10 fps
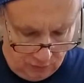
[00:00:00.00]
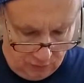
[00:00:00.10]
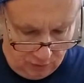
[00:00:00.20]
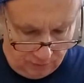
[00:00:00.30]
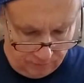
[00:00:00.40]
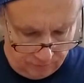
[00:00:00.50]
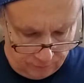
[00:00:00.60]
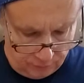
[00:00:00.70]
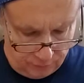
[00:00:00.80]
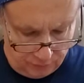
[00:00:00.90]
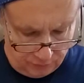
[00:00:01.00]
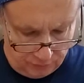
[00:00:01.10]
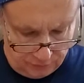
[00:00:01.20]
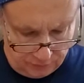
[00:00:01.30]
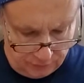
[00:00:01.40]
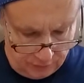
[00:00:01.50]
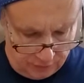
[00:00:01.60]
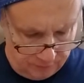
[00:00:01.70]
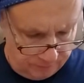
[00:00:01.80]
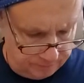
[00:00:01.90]
Um, for a period of
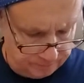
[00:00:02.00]
time